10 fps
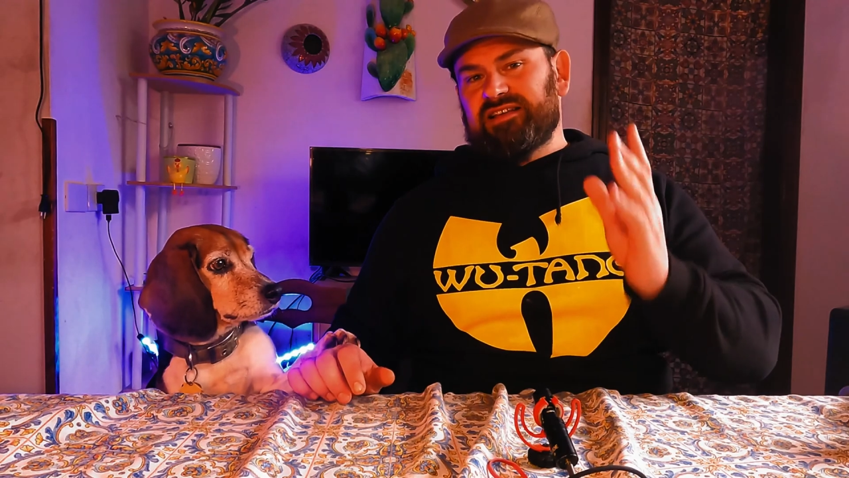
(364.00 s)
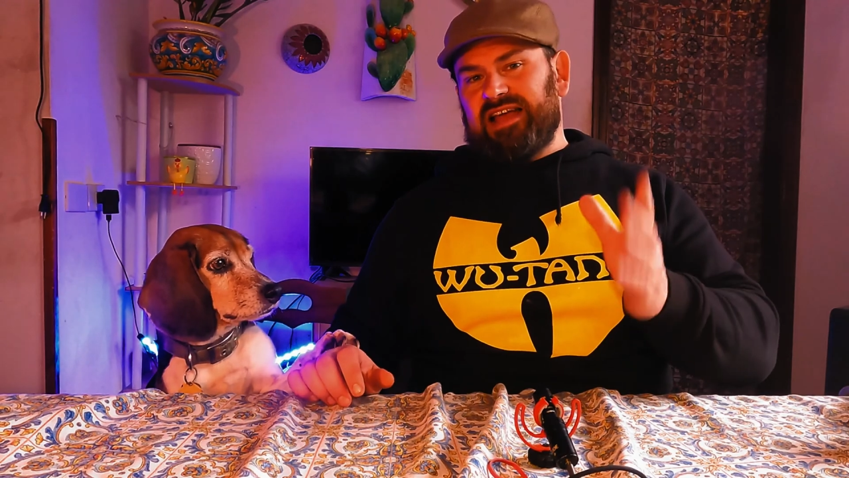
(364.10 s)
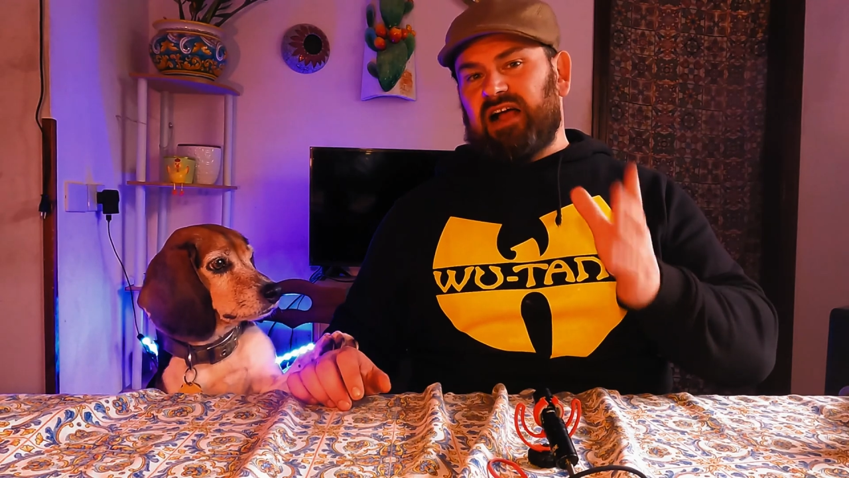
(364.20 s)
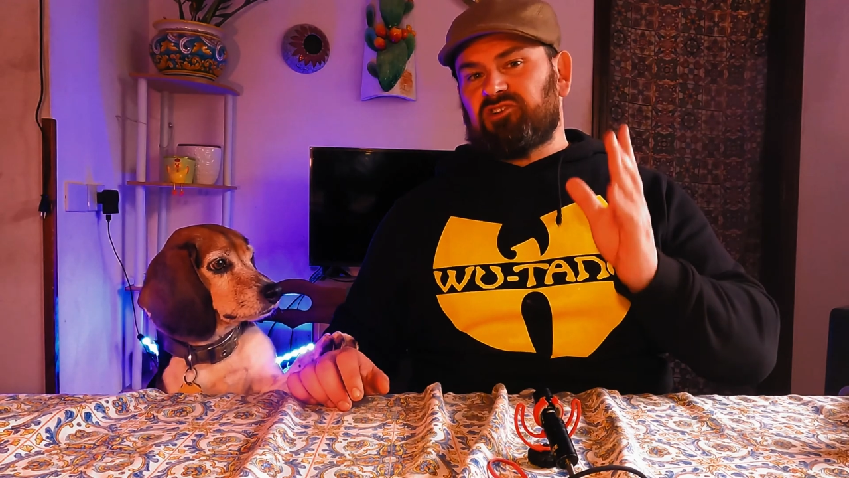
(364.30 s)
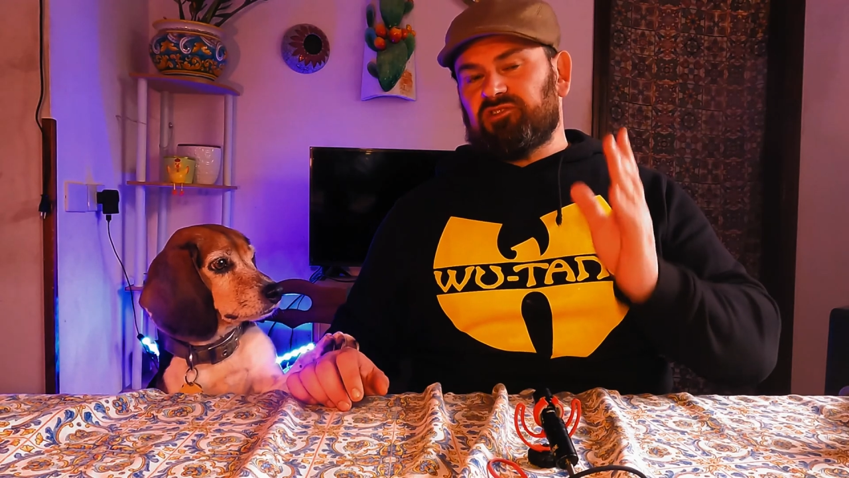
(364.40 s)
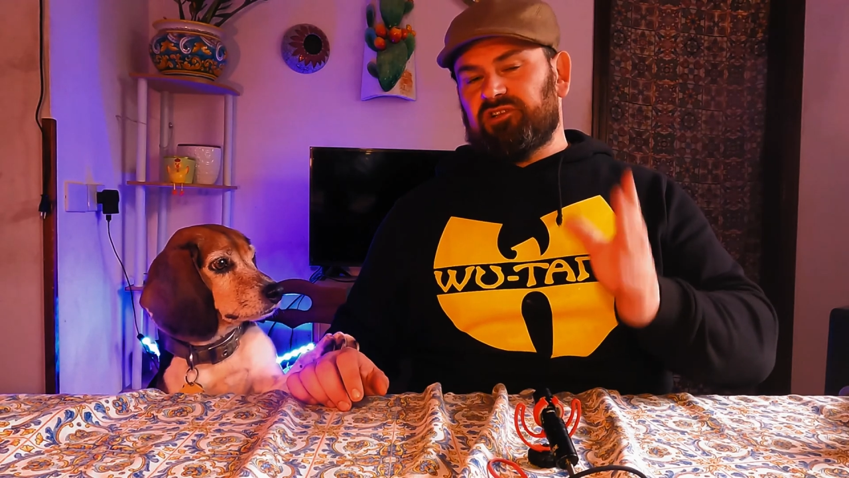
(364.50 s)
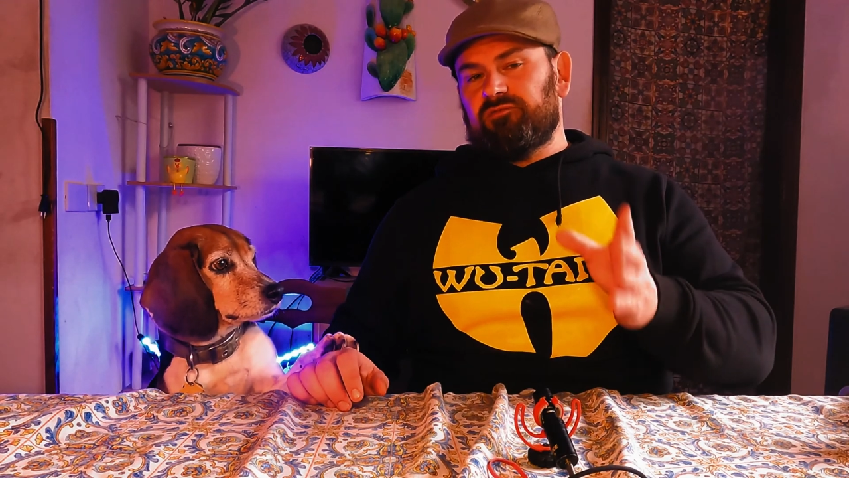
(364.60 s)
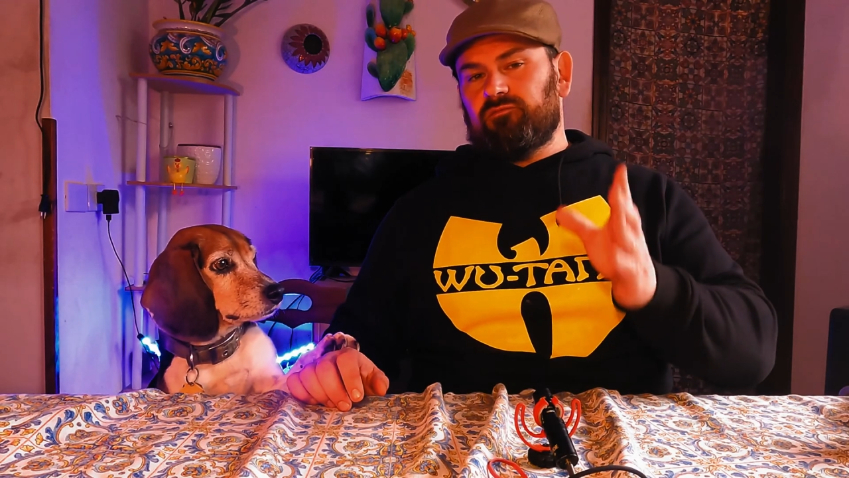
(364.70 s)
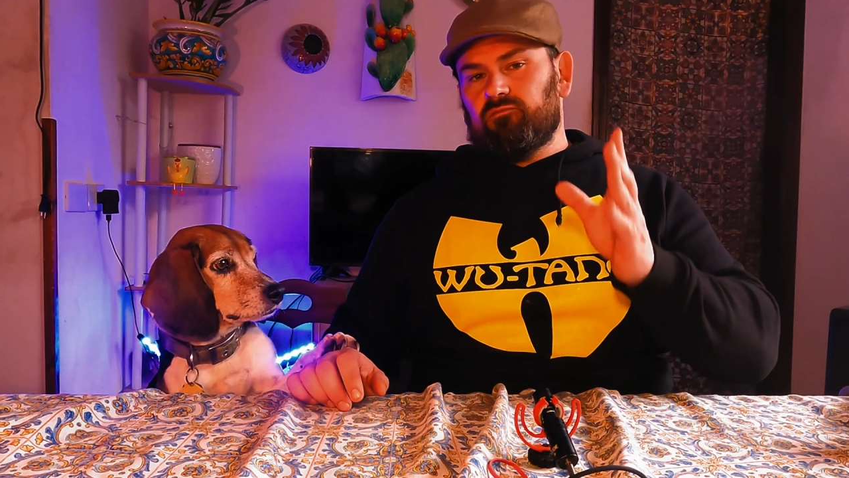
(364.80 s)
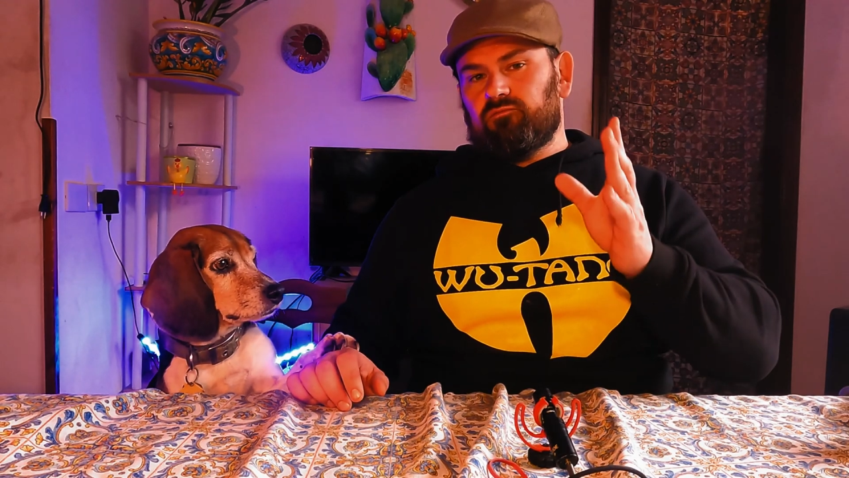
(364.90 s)
is actually,
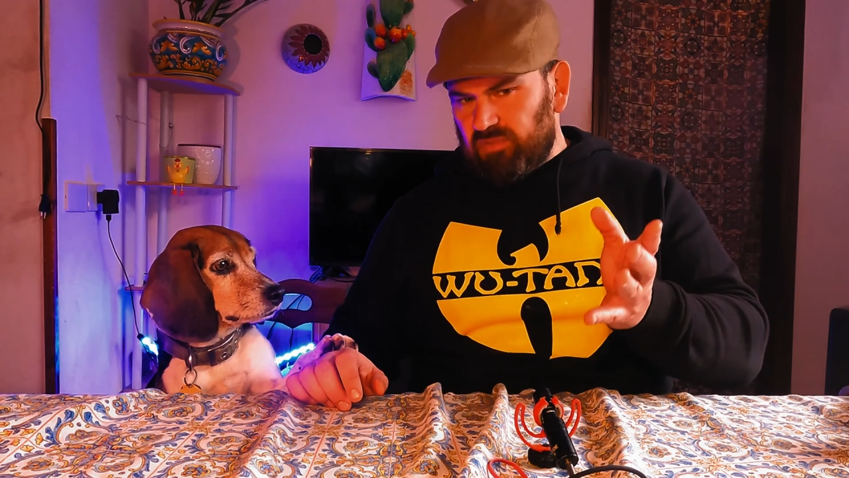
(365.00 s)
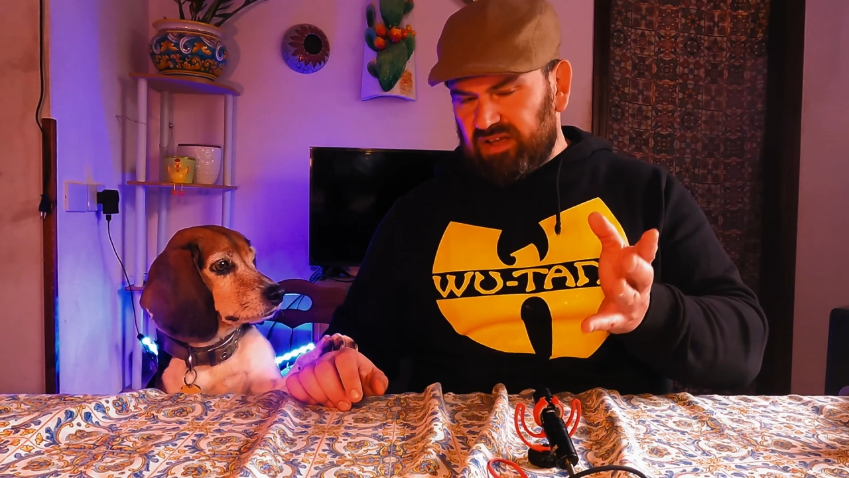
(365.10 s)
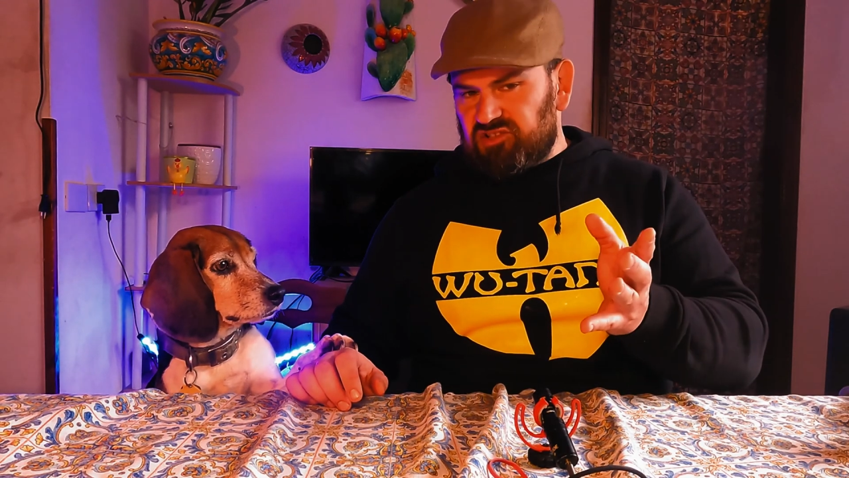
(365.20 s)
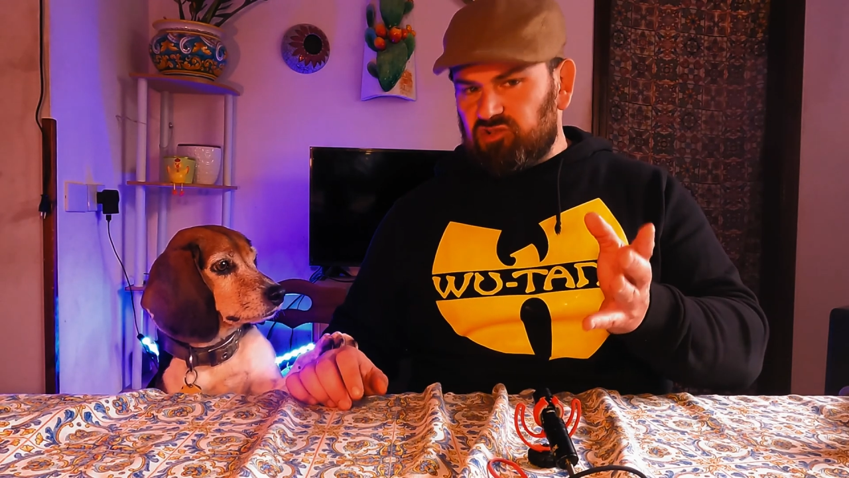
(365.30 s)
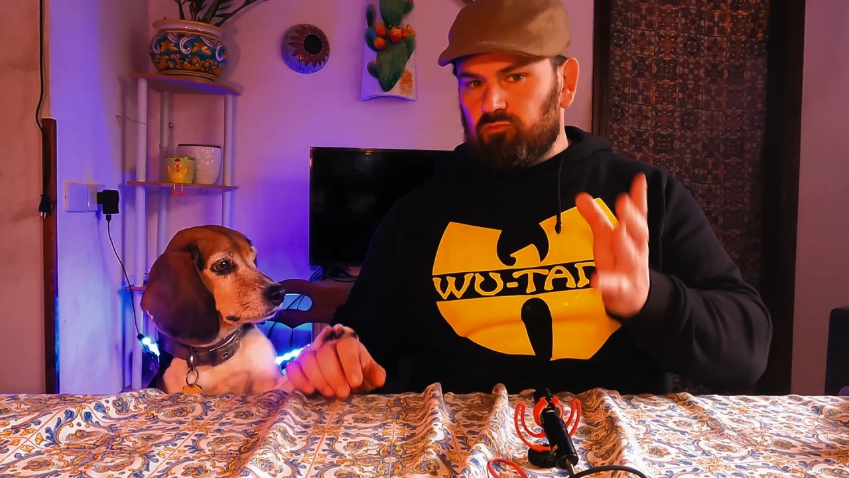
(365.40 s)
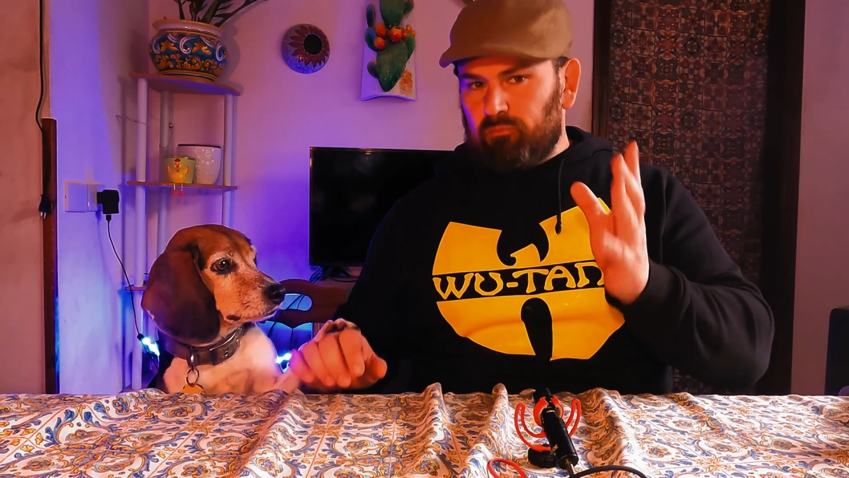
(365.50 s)
it's